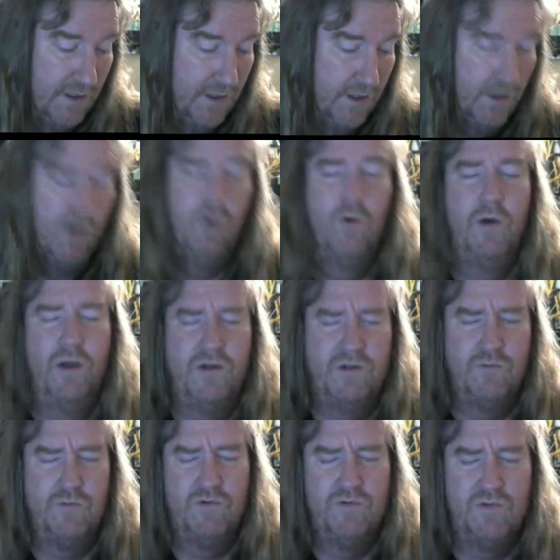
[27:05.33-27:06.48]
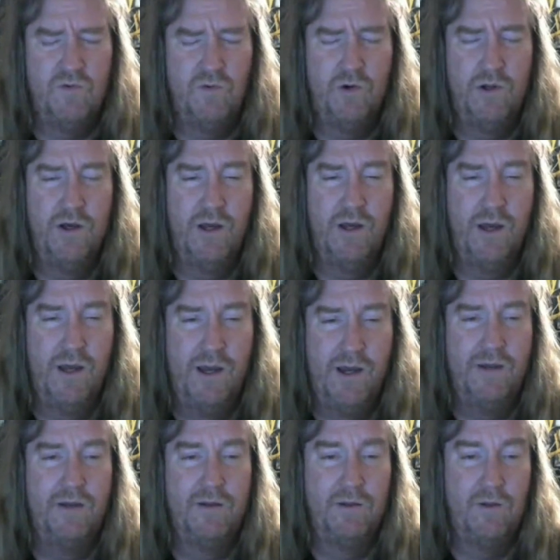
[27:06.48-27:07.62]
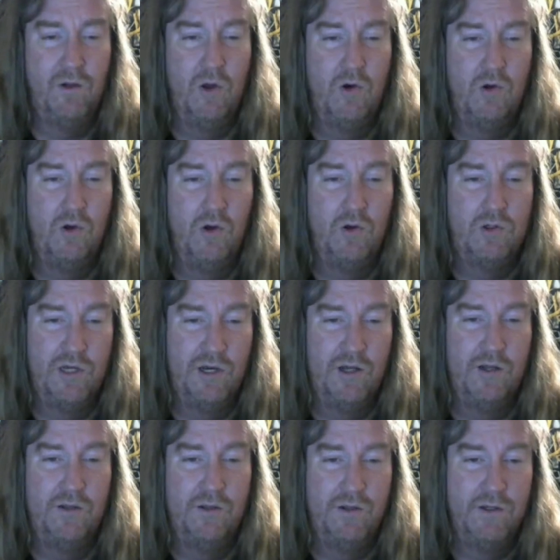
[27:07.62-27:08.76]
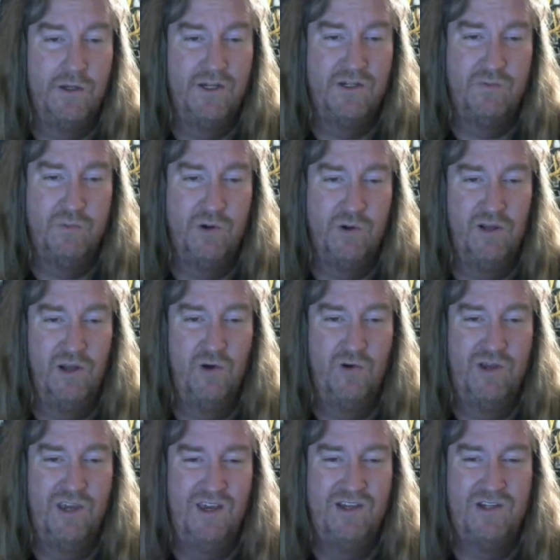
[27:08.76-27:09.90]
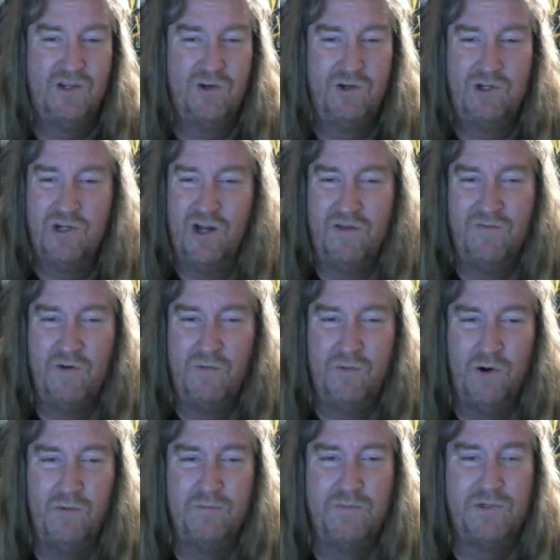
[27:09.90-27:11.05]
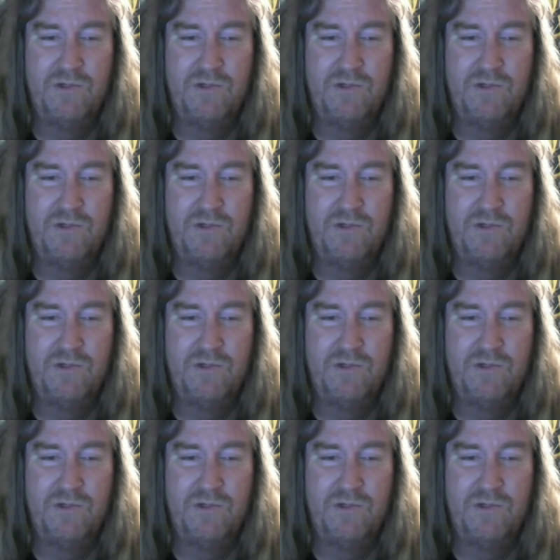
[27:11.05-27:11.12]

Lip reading: We have some rooms for you at the local hotel. It's pretty low key, so you should have no problems.